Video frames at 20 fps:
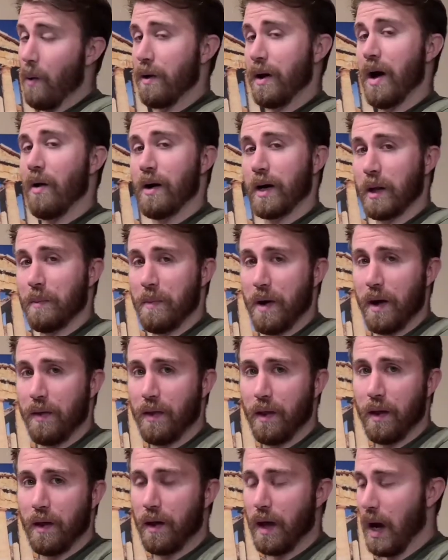I would not
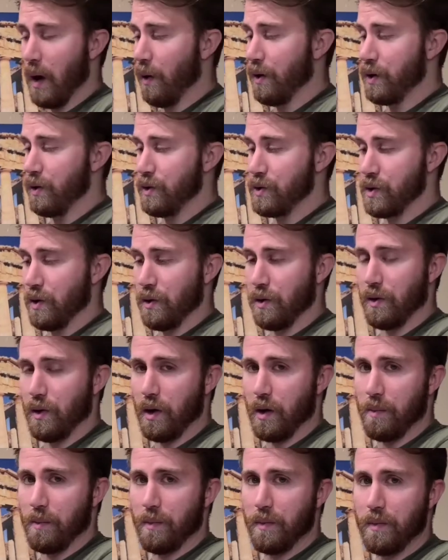recommend that. I would use your
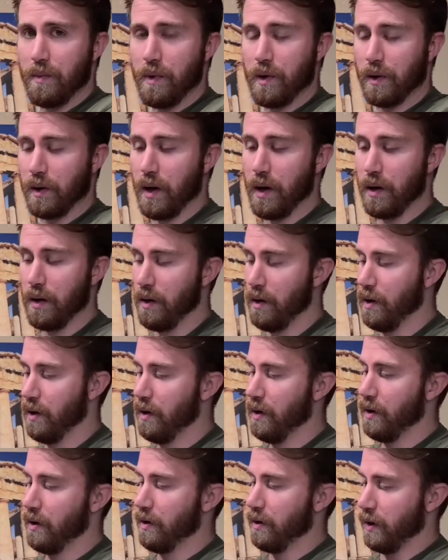thumb, okay?
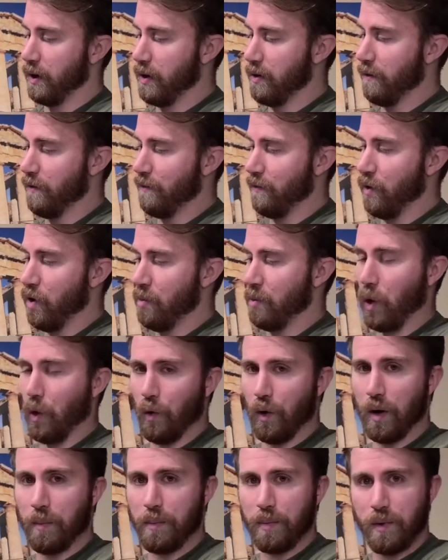Get a
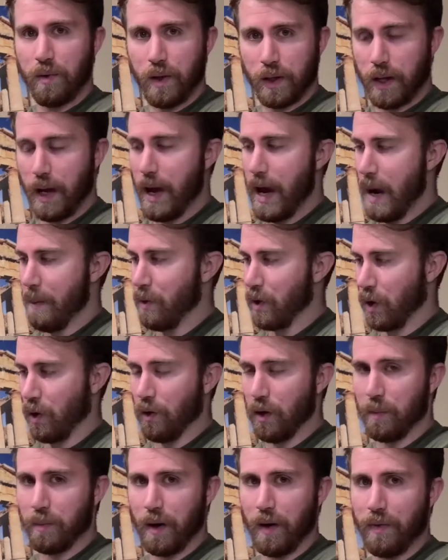firm grip, like a
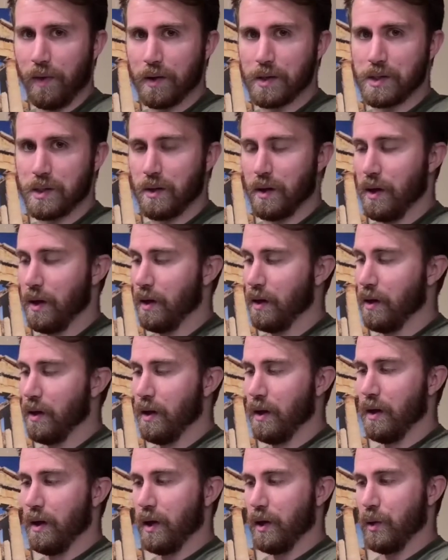hammer grip on this thing,
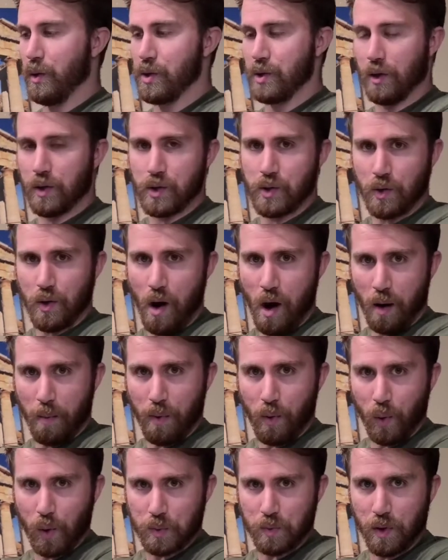Use your
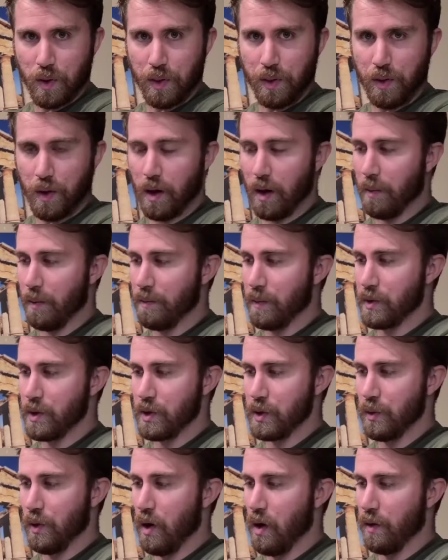strong opposable thumb
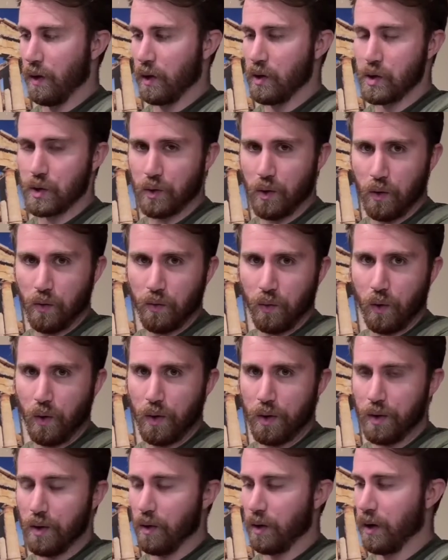to do all the control
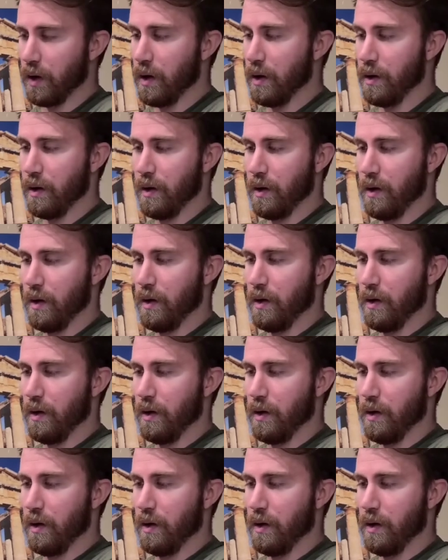for you, okay?